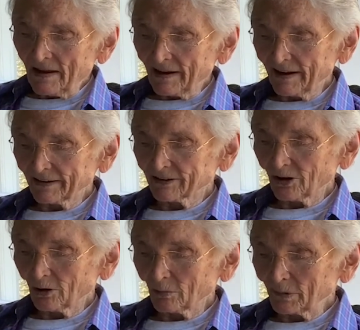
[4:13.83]
and
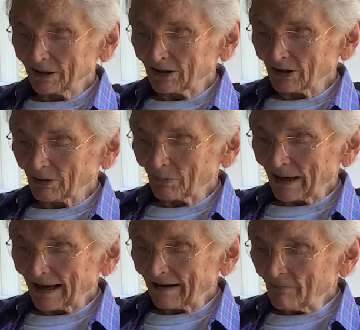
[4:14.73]
called me to the
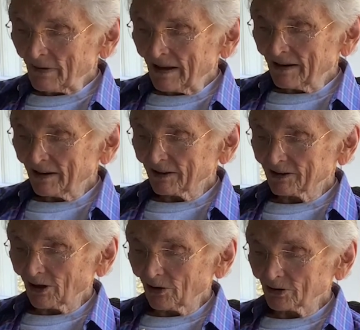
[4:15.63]
back and
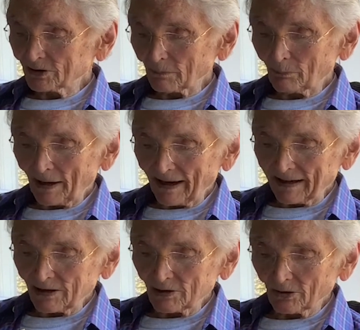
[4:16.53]
tossed a
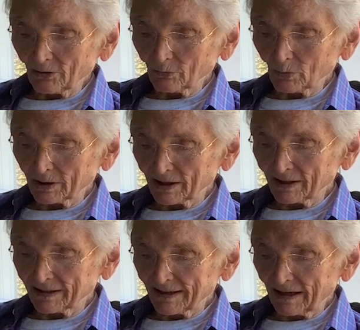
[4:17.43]
package on one of
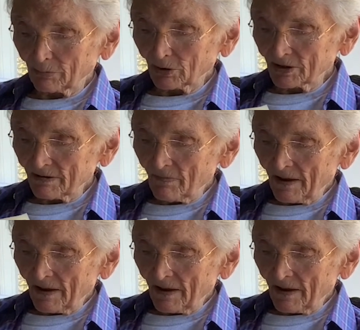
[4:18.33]
the tables